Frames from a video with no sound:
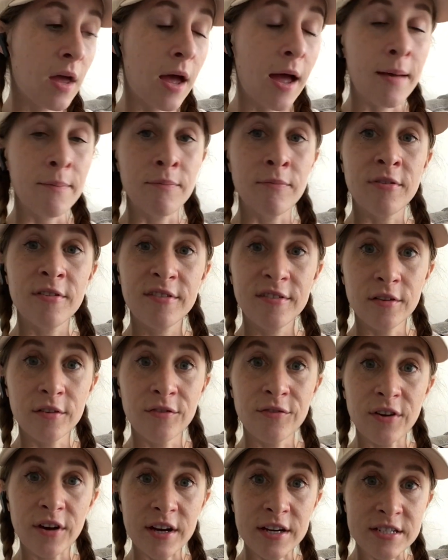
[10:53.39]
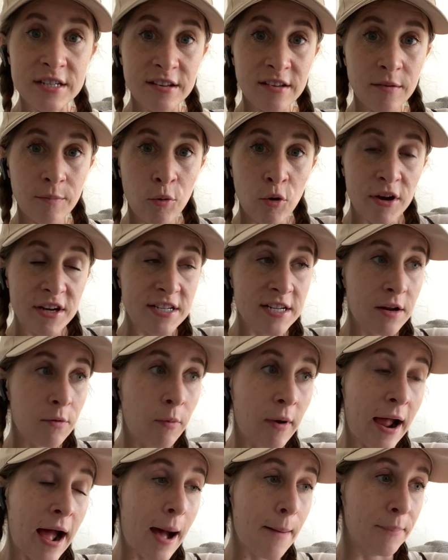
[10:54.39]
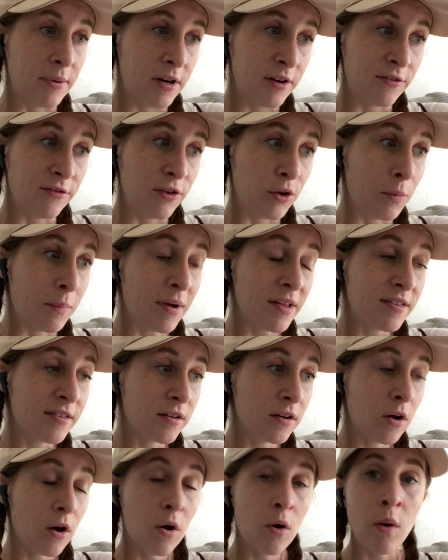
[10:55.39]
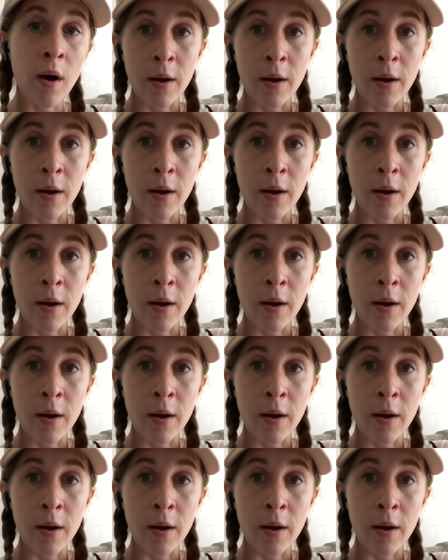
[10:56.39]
I'm still very disappointed what happened a few months ago.